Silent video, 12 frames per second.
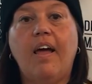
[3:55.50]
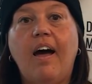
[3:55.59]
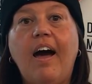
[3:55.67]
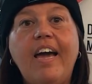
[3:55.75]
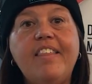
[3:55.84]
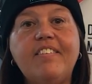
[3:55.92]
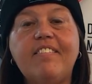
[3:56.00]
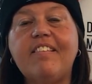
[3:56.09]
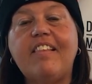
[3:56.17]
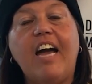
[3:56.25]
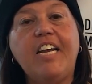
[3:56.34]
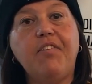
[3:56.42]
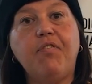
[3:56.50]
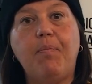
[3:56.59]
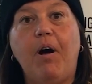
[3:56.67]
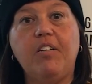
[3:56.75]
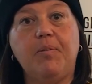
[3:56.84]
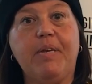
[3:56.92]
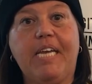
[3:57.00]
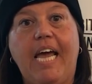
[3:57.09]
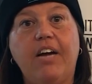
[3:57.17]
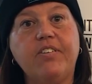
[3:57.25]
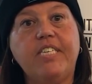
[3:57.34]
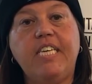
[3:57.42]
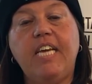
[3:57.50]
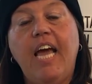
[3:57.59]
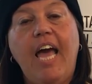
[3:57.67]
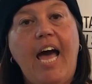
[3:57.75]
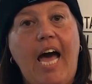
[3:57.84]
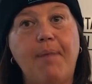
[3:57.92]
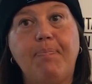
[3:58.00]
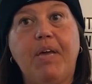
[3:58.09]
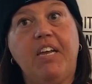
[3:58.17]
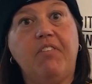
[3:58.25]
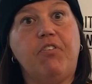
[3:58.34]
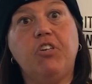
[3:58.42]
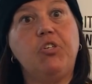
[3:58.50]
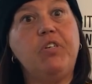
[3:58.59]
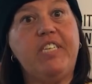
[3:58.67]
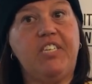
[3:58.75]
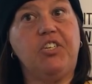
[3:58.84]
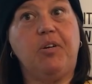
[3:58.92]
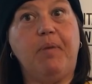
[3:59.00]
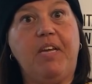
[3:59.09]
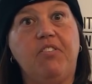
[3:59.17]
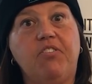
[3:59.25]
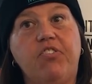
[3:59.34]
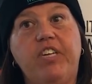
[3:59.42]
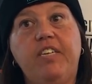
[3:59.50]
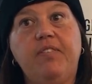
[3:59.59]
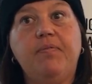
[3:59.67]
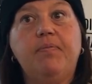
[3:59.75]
Hi, this is Lydie from Haldimand County. Happy anniversary, Digital Main Street.